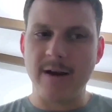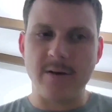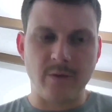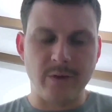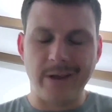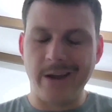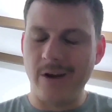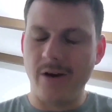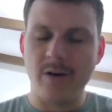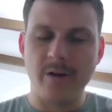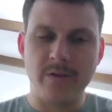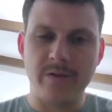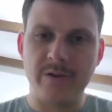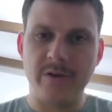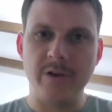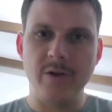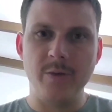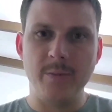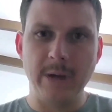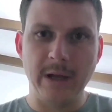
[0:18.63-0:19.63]
And that only
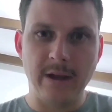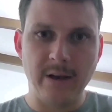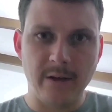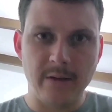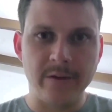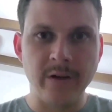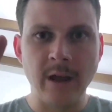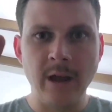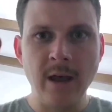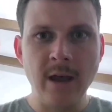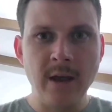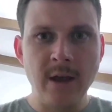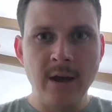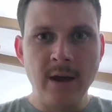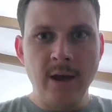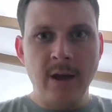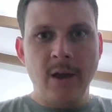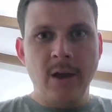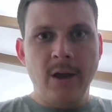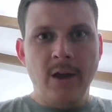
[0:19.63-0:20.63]
hurts you because
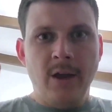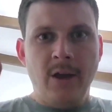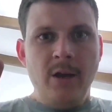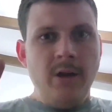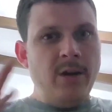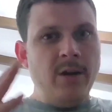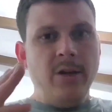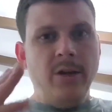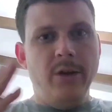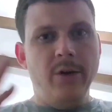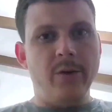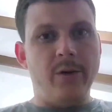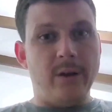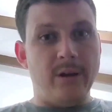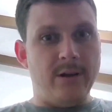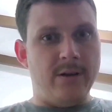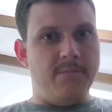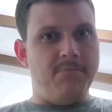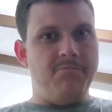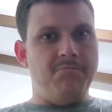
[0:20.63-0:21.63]

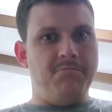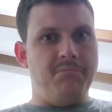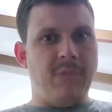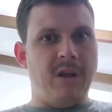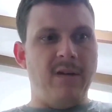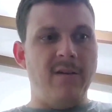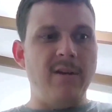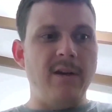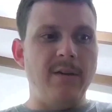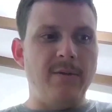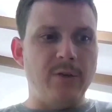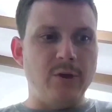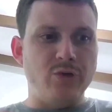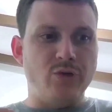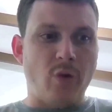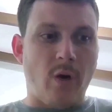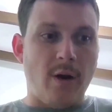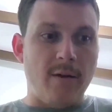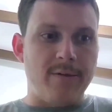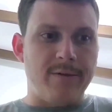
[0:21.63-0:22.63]
you can,
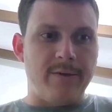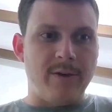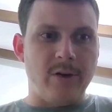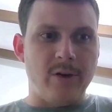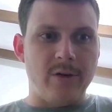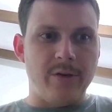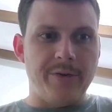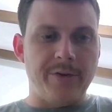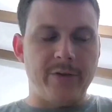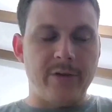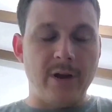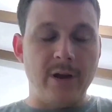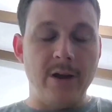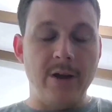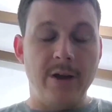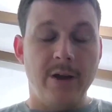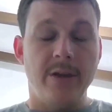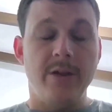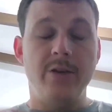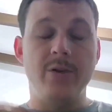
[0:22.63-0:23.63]
if you draw
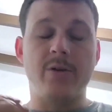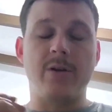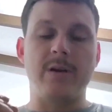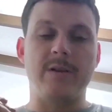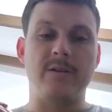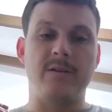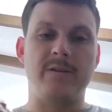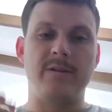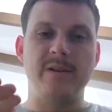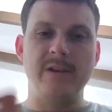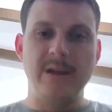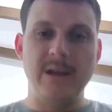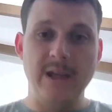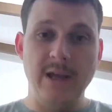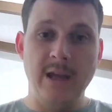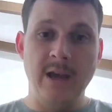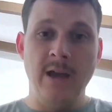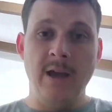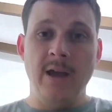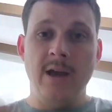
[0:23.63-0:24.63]
first, you can
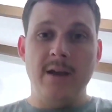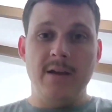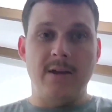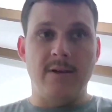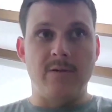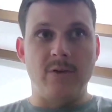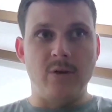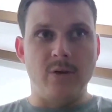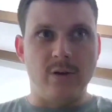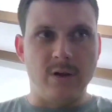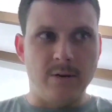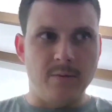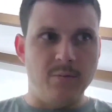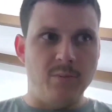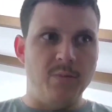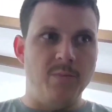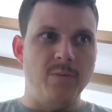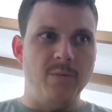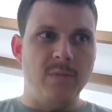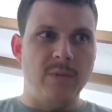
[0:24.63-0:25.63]
see if you
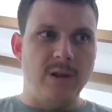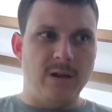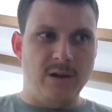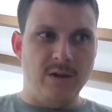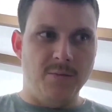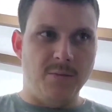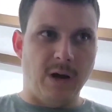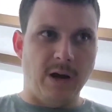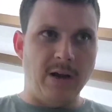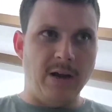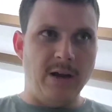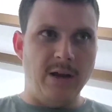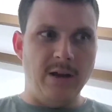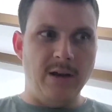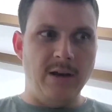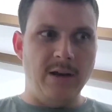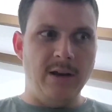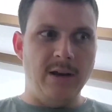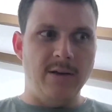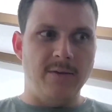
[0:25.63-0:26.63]
might
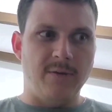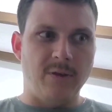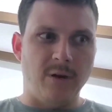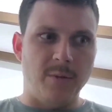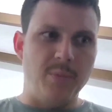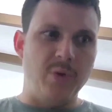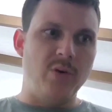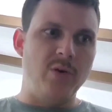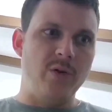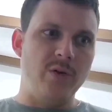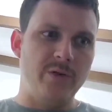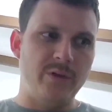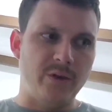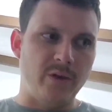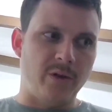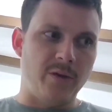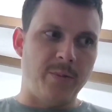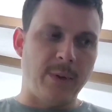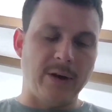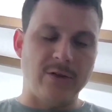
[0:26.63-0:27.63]
need it for a
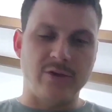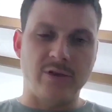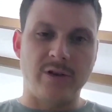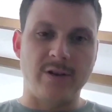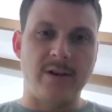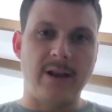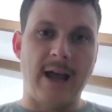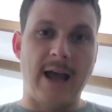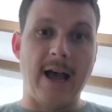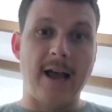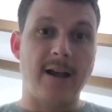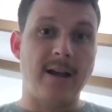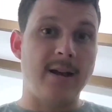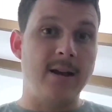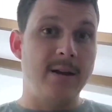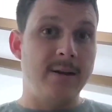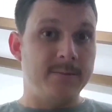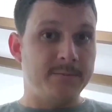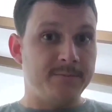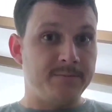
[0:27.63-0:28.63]
boost or a special
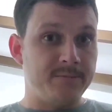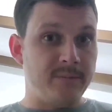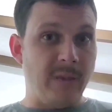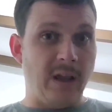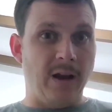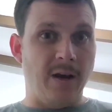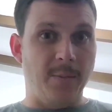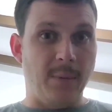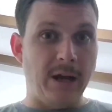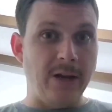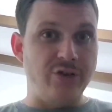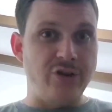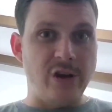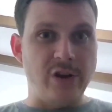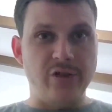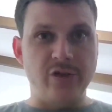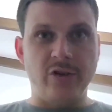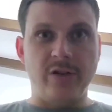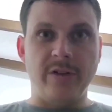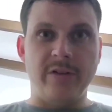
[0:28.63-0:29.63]
attack, and it
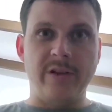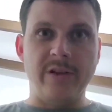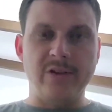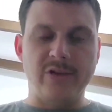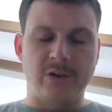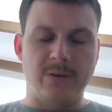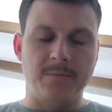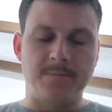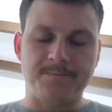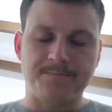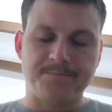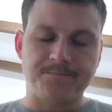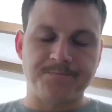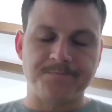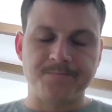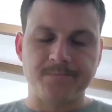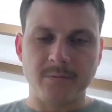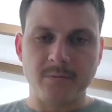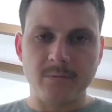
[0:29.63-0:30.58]
might change your decision.